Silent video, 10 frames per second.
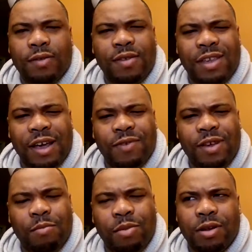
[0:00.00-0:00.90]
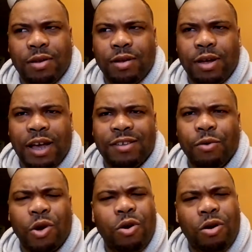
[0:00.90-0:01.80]
since I've seen, but as I
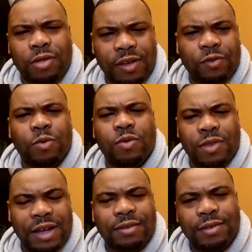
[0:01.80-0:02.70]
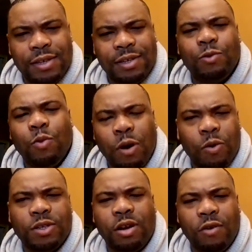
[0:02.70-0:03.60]
recall, this is what
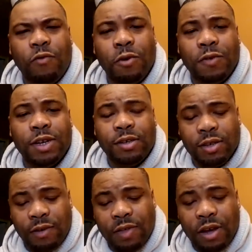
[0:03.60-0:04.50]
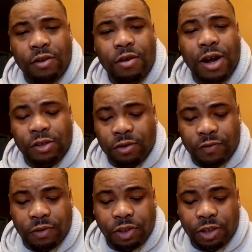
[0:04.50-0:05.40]
was on the fourth disc of the international
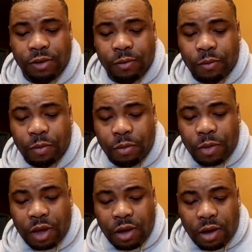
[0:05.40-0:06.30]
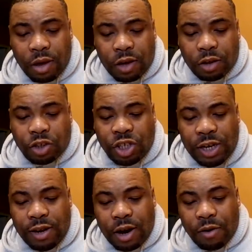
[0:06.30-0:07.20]
version. G
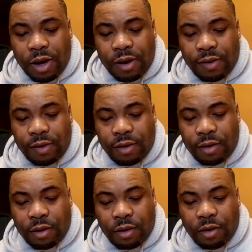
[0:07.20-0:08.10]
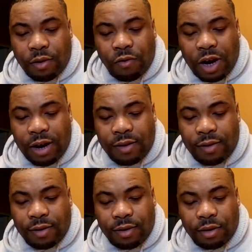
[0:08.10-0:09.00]
Darius,
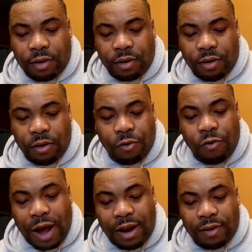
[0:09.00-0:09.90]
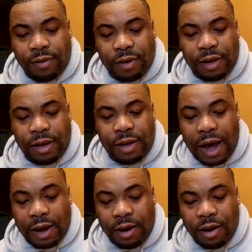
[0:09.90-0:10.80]
Gratus or Gratis
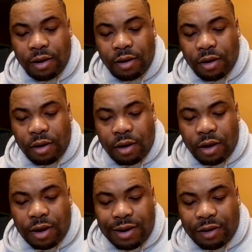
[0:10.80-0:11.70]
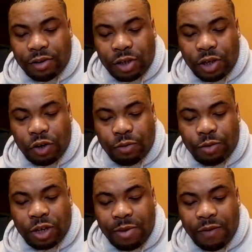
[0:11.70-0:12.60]
Gaiden, Intelligent Cube,
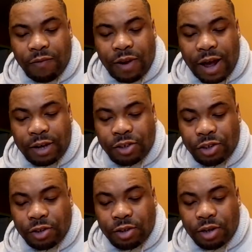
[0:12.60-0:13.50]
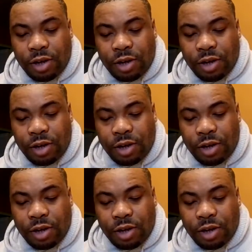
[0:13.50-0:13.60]
Jumping Flash.